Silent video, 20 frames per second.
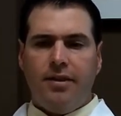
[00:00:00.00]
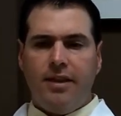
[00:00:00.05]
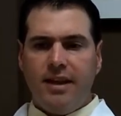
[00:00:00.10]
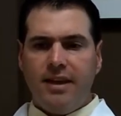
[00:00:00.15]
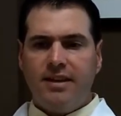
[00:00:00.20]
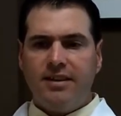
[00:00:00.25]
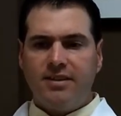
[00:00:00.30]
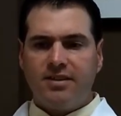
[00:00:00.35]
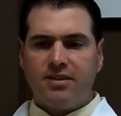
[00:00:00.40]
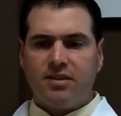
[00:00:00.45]

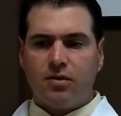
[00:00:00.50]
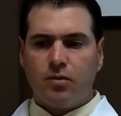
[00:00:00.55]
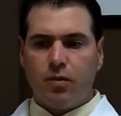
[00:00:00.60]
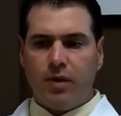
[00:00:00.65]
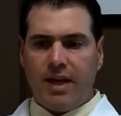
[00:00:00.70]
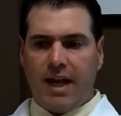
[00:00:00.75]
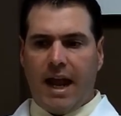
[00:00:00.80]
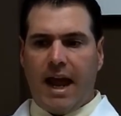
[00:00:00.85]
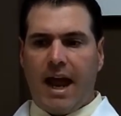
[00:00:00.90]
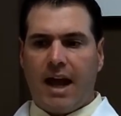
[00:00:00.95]
These
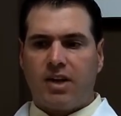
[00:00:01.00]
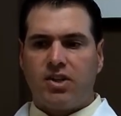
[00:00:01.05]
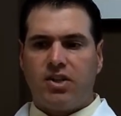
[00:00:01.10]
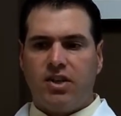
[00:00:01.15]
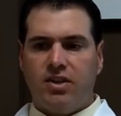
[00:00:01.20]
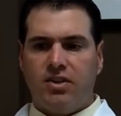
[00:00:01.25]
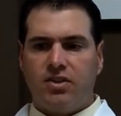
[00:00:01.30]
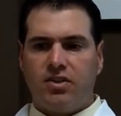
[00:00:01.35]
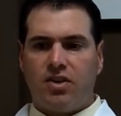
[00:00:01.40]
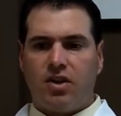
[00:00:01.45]

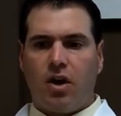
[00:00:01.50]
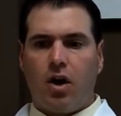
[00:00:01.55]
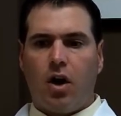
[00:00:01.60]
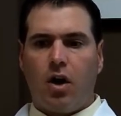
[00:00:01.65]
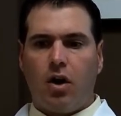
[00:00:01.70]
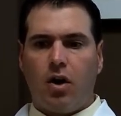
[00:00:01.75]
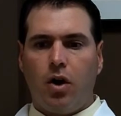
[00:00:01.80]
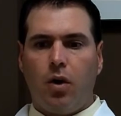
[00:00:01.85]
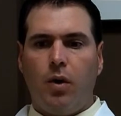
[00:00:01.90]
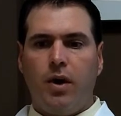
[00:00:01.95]
reactions
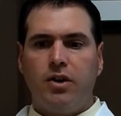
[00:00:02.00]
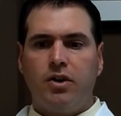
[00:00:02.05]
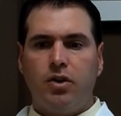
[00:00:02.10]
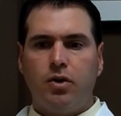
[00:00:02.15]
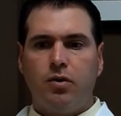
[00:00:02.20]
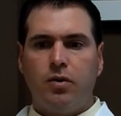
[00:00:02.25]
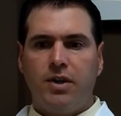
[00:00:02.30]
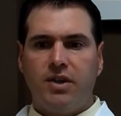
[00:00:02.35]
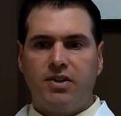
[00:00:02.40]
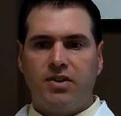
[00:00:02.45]
are going
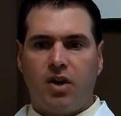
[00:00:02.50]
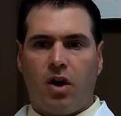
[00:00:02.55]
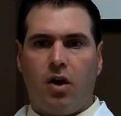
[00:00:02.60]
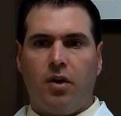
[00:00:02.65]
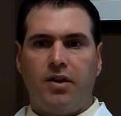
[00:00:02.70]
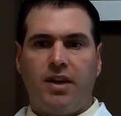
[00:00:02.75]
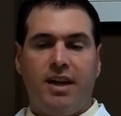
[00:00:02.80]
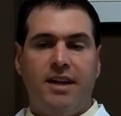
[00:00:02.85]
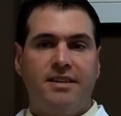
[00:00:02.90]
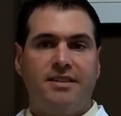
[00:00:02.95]
to
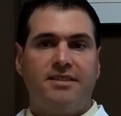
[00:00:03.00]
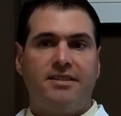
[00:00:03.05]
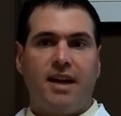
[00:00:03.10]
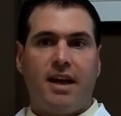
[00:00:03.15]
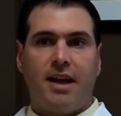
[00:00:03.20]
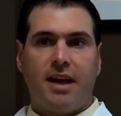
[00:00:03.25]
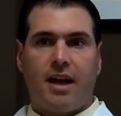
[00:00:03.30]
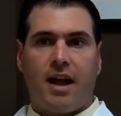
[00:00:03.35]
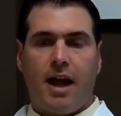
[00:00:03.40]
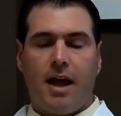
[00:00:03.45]
result in
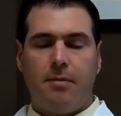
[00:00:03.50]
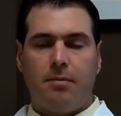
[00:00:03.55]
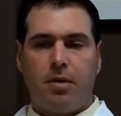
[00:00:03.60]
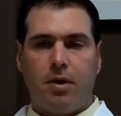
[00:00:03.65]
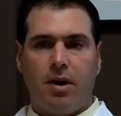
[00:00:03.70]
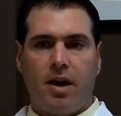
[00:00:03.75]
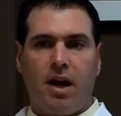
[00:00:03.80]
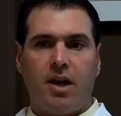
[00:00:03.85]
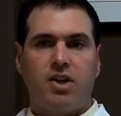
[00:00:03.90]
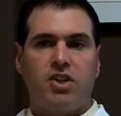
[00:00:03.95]
cytokine
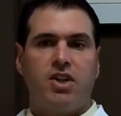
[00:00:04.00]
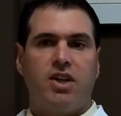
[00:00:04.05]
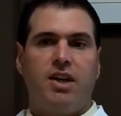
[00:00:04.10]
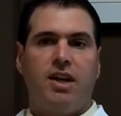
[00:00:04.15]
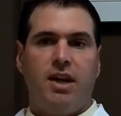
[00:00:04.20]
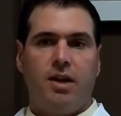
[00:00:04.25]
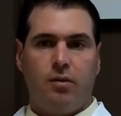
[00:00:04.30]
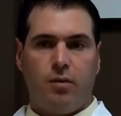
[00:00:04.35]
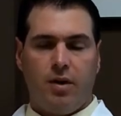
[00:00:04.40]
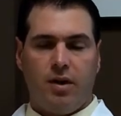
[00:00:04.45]

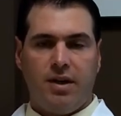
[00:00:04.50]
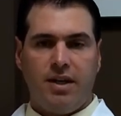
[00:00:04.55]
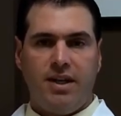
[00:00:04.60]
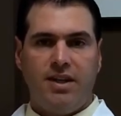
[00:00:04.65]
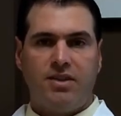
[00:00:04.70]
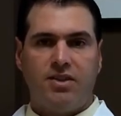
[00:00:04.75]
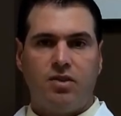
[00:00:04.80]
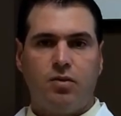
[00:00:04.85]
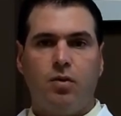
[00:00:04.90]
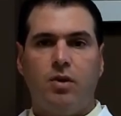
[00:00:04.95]
production and
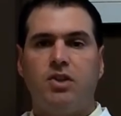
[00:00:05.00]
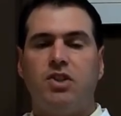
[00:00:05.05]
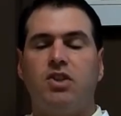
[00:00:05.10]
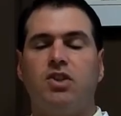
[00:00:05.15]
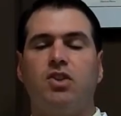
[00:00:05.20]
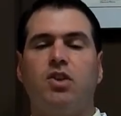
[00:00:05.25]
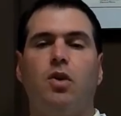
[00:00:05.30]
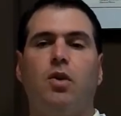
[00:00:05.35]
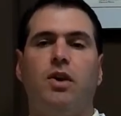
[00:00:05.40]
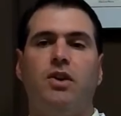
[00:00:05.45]
release, which
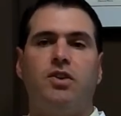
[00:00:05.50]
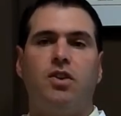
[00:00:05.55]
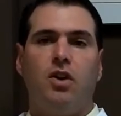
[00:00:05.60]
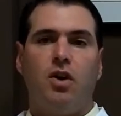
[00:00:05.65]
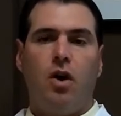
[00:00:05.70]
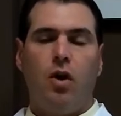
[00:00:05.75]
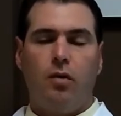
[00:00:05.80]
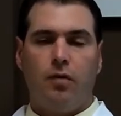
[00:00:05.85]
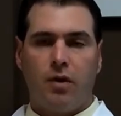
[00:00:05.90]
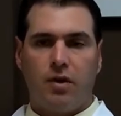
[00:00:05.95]
is going
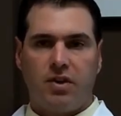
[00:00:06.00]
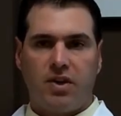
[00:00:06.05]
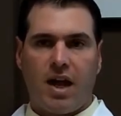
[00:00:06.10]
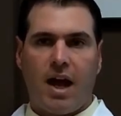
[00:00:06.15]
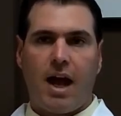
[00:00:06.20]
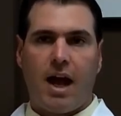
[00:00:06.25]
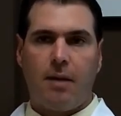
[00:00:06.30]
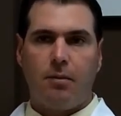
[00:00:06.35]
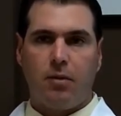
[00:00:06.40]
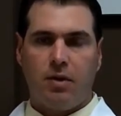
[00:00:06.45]
to over
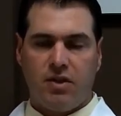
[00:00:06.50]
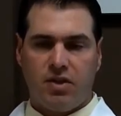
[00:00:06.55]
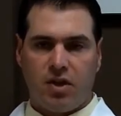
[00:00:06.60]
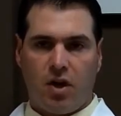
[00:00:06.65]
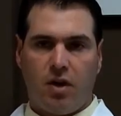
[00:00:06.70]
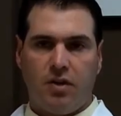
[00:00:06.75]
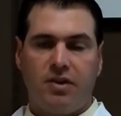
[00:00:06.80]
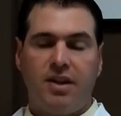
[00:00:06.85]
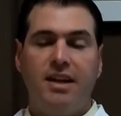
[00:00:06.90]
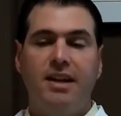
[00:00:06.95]
time
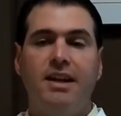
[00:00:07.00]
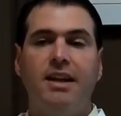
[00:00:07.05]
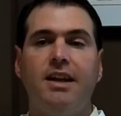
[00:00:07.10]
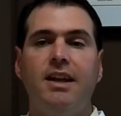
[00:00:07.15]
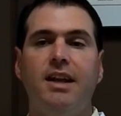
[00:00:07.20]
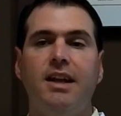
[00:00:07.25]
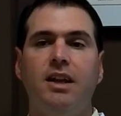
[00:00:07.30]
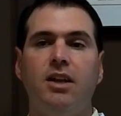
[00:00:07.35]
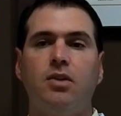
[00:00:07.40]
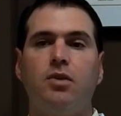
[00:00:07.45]
result in
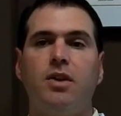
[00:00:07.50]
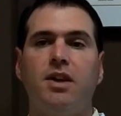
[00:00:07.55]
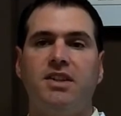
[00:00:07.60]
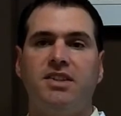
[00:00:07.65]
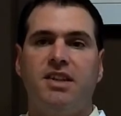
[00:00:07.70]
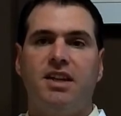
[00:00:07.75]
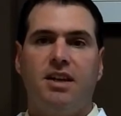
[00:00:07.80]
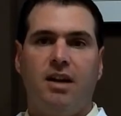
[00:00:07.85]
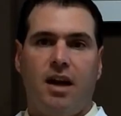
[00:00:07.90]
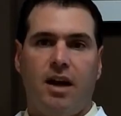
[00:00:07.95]

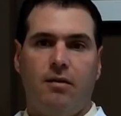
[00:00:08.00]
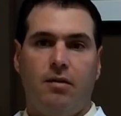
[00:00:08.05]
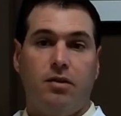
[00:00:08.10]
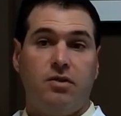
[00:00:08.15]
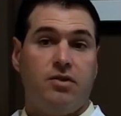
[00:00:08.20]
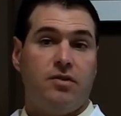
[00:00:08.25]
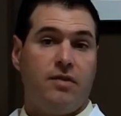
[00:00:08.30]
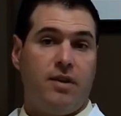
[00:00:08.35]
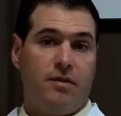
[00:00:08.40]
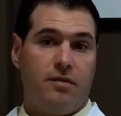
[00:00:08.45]
increasing
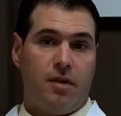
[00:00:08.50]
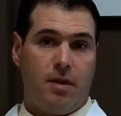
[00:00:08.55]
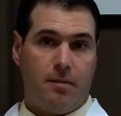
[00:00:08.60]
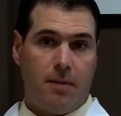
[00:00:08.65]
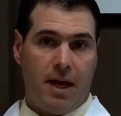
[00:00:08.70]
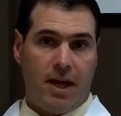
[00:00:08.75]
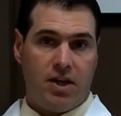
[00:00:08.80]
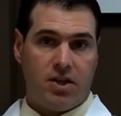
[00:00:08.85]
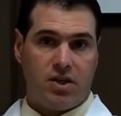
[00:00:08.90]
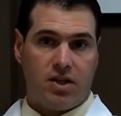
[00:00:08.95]
levels of
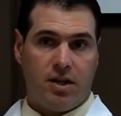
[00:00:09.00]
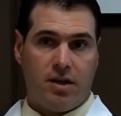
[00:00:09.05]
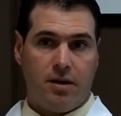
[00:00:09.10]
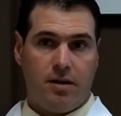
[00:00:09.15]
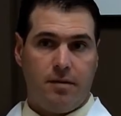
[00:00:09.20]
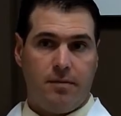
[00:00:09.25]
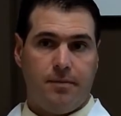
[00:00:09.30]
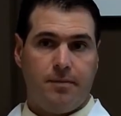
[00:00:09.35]
inflammation.